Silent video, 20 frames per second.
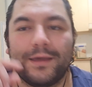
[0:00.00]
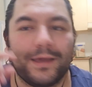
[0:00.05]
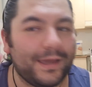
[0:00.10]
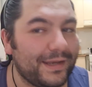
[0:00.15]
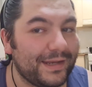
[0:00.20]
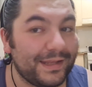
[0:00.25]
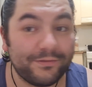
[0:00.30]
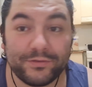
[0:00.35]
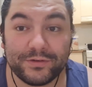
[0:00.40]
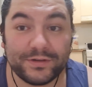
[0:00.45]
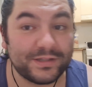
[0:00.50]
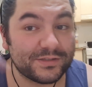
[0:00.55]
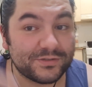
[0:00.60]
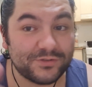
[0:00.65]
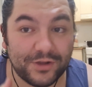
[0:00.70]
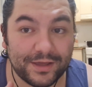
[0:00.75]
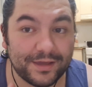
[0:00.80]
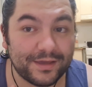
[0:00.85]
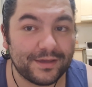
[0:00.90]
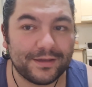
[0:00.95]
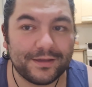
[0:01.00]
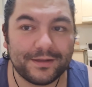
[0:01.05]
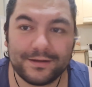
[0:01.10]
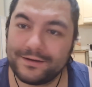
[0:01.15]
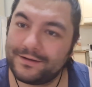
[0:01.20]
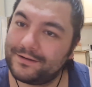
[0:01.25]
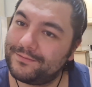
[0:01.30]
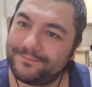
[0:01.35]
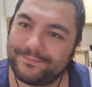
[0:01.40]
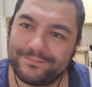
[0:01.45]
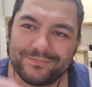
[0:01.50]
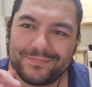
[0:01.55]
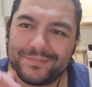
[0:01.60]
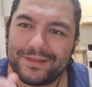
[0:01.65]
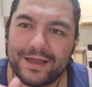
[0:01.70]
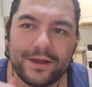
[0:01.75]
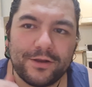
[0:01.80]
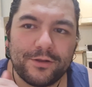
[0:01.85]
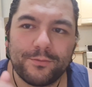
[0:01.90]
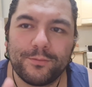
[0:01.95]
and even dislike it,
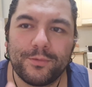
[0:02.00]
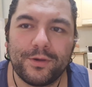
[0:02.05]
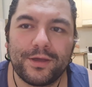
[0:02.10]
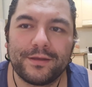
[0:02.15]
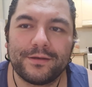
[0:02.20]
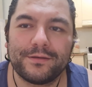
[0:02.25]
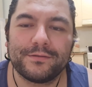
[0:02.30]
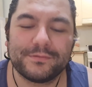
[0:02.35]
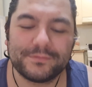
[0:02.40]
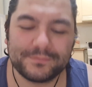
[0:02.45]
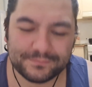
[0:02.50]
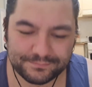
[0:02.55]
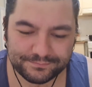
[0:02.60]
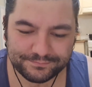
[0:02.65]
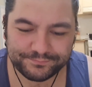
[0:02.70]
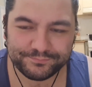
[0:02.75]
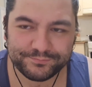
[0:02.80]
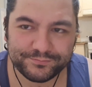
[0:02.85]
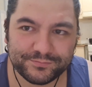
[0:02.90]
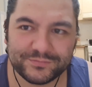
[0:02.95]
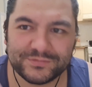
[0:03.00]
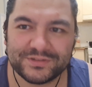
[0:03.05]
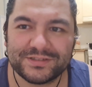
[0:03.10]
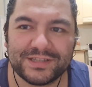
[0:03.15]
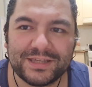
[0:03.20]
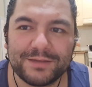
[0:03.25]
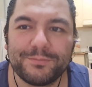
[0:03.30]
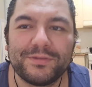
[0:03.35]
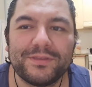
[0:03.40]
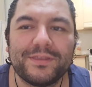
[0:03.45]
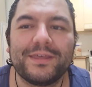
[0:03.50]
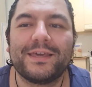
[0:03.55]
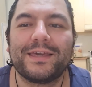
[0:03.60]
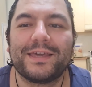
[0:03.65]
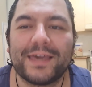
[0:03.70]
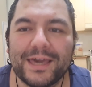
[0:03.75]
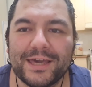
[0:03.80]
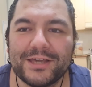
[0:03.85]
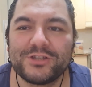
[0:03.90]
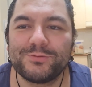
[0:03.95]
I don't mind. Just give me the
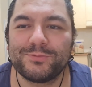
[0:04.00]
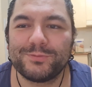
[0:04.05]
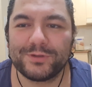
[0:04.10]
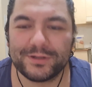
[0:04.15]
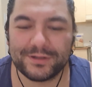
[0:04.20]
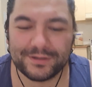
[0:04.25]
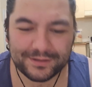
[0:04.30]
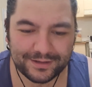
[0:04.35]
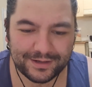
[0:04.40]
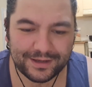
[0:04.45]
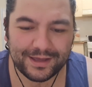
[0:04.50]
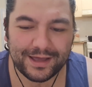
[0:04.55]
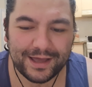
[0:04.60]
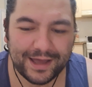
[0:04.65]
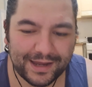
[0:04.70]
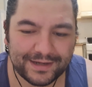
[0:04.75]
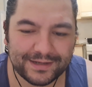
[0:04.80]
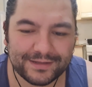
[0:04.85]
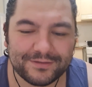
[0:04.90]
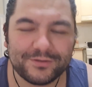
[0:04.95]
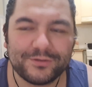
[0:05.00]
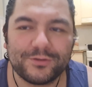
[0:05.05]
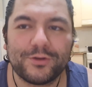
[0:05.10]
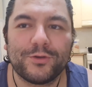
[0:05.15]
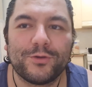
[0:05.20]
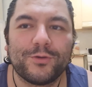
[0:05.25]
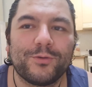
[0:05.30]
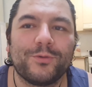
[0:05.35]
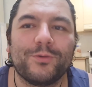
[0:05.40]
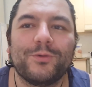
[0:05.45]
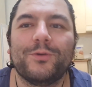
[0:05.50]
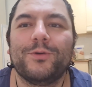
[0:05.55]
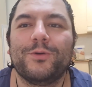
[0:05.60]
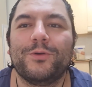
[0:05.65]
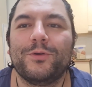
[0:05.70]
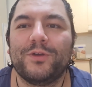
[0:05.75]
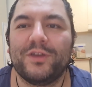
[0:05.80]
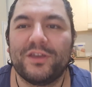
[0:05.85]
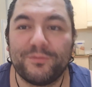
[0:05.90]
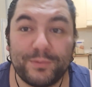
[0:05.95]
engagement. I need to know
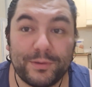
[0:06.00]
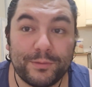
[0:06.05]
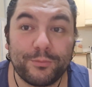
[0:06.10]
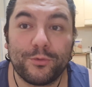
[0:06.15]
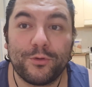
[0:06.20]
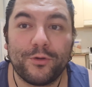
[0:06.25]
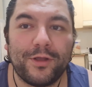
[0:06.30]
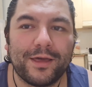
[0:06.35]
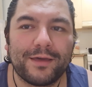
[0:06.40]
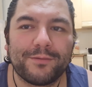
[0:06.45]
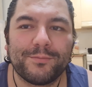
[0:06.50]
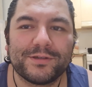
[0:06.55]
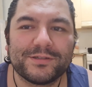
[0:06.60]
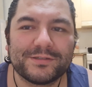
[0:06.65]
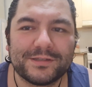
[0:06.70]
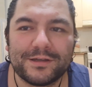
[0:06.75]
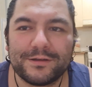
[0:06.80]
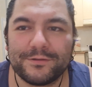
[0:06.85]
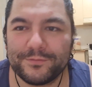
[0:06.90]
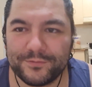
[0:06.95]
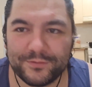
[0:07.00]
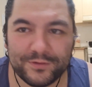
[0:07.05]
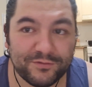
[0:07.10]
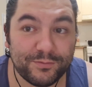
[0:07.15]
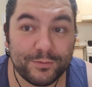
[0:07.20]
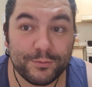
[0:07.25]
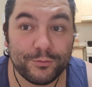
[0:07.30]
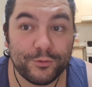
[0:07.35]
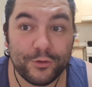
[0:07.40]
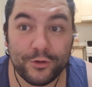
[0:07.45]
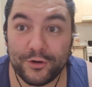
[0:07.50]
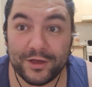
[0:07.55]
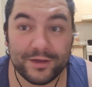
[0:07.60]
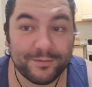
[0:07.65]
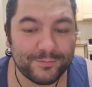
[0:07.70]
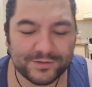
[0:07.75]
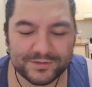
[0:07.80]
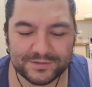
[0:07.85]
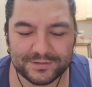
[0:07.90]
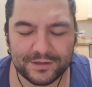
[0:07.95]
if people like my stuff, if people don't like
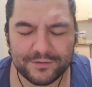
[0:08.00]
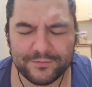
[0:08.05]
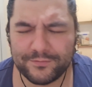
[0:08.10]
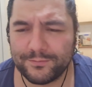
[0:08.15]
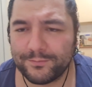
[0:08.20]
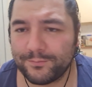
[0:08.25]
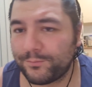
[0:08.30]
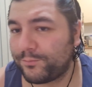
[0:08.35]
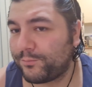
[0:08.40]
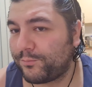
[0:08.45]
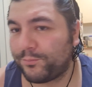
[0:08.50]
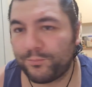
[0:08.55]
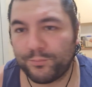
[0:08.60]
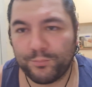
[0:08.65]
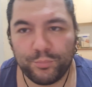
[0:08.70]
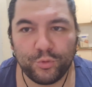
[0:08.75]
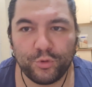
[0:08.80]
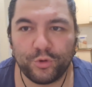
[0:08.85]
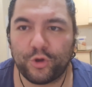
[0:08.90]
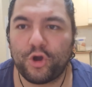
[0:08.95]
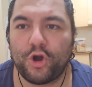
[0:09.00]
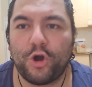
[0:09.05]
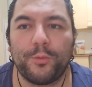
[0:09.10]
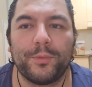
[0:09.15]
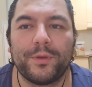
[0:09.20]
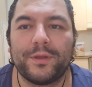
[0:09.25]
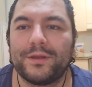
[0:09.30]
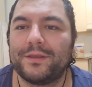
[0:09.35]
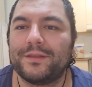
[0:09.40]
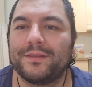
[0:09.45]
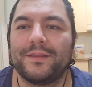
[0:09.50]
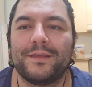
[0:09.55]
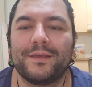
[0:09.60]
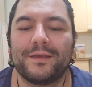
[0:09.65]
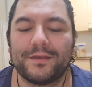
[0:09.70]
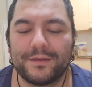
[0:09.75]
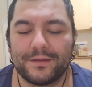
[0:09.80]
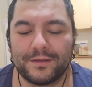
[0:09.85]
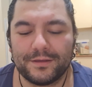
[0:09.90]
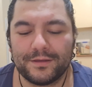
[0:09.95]
my stuff. Put a comment in
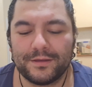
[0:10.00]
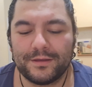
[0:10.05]
there.